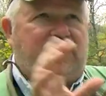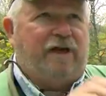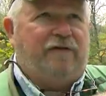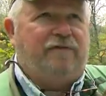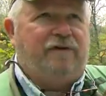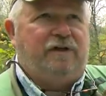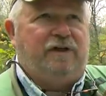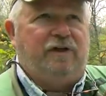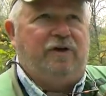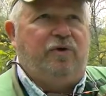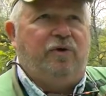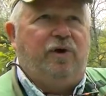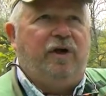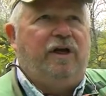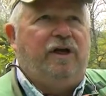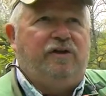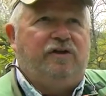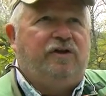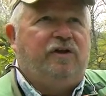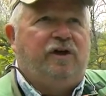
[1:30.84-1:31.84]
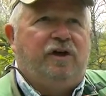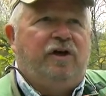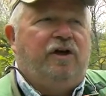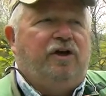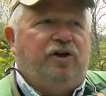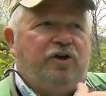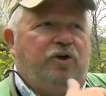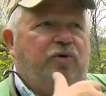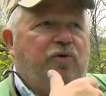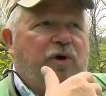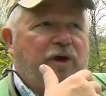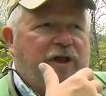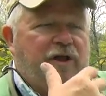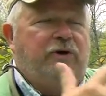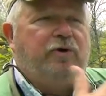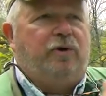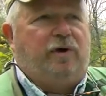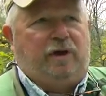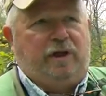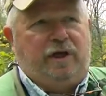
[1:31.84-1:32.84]
70 degrees, you
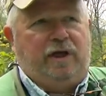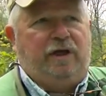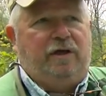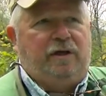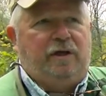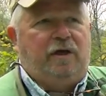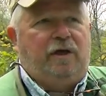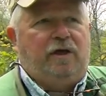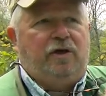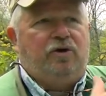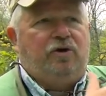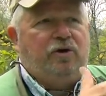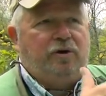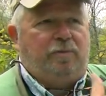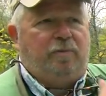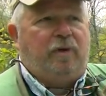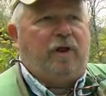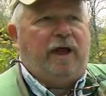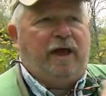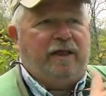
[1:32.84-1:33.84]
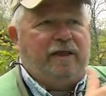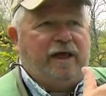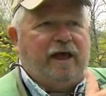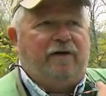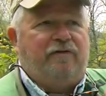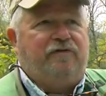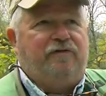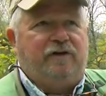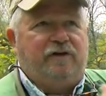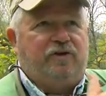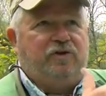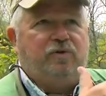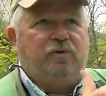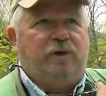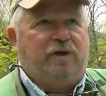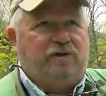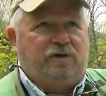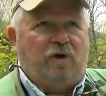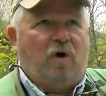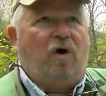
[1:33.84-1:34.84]
literally could play that fish to
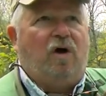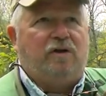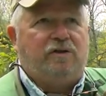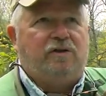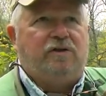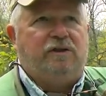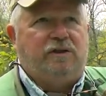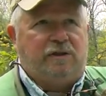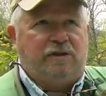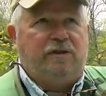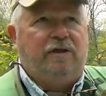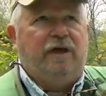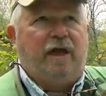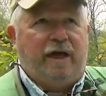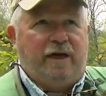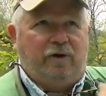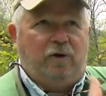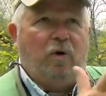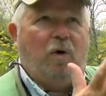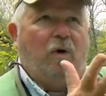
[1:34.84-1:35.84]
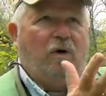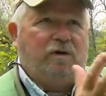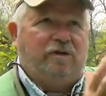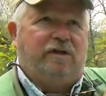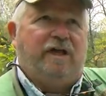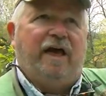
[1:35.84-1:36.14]
exhaustion and cause